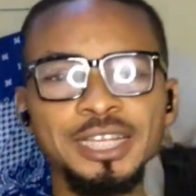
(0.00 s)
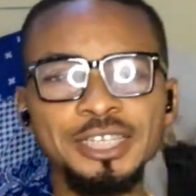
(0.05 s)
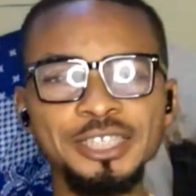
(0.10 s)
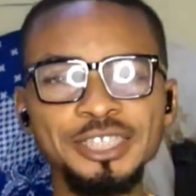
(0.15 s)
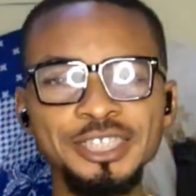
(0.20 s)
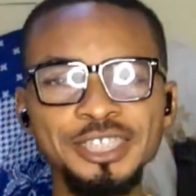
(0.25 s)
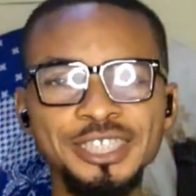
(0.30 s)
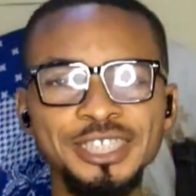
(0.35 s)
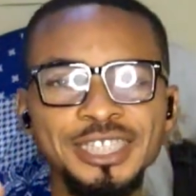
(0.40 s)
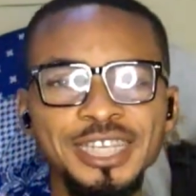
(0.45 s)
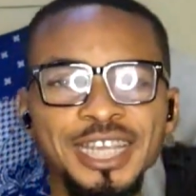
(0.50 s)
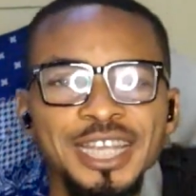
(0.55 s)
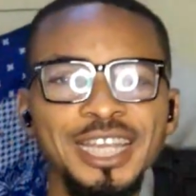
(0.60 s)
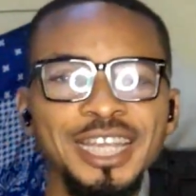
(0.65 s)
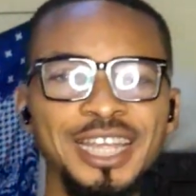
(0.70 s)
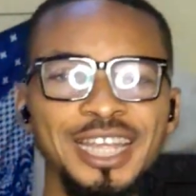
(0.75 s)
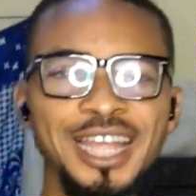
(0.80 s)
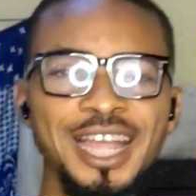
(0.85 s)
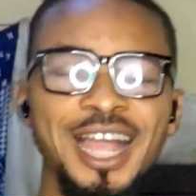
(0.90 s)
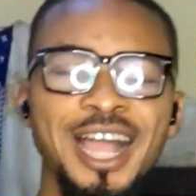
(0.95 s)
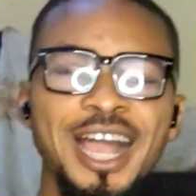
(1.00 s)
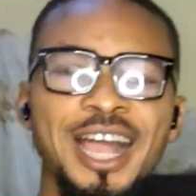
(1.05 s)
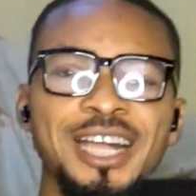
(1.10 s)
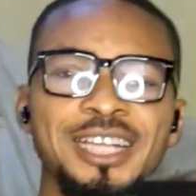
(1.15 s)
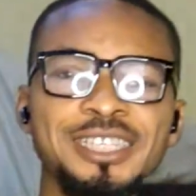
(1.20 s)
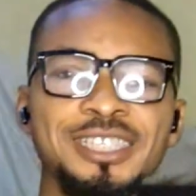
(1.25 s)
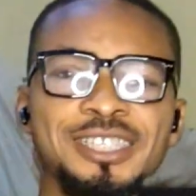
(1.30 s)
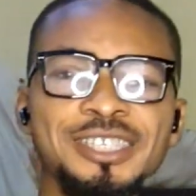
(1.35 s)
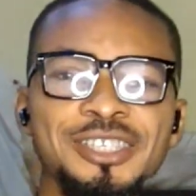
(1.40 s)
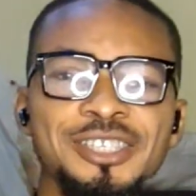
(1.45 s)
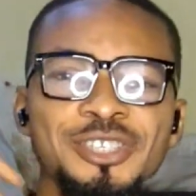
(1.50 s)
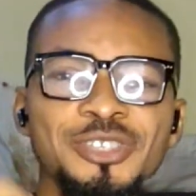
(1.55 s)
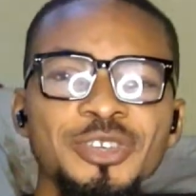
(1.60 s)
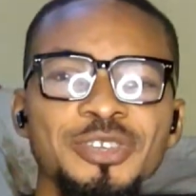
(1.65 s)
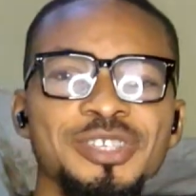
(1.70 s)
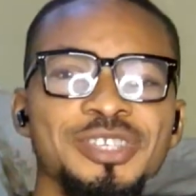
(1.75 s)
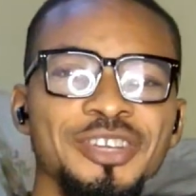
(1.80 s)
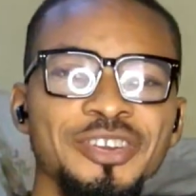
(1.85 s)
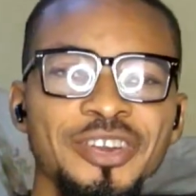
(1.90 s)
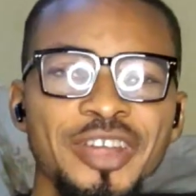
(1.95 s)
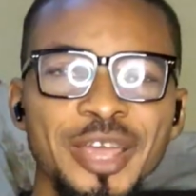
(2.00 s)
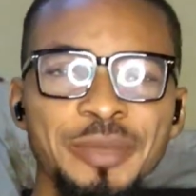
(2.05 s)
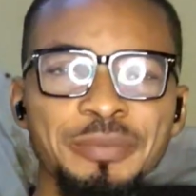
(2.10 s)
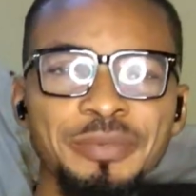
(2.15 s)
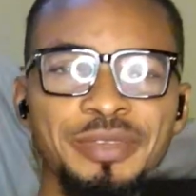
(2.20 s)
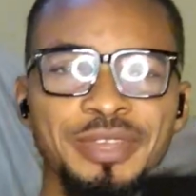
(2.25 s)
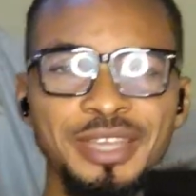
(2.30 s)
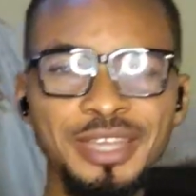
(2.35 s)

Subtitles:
share, and subscribe.